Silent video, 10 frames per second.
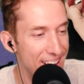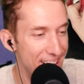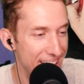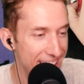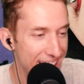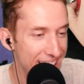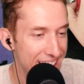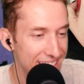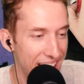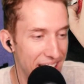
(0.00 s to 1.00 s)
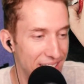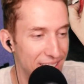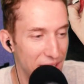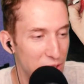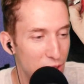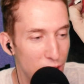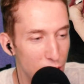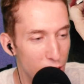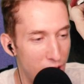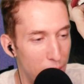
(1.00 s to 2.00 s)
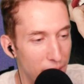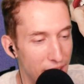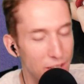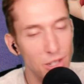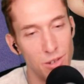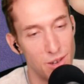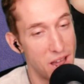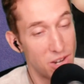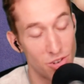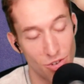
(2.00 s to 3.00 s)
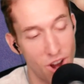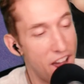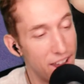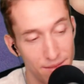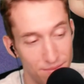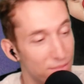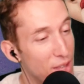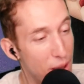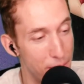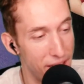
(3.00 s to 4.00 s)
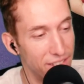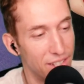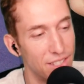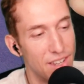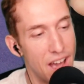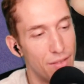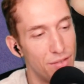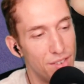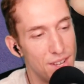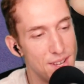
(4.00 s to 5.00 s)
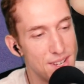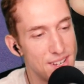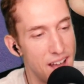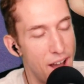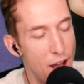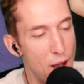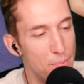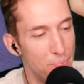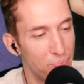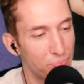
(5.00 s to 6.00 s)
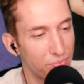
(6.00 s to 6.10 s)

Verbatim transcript: uh, SETI 6 2, and I'm like, dude, nice try. Amazing stuff. Um,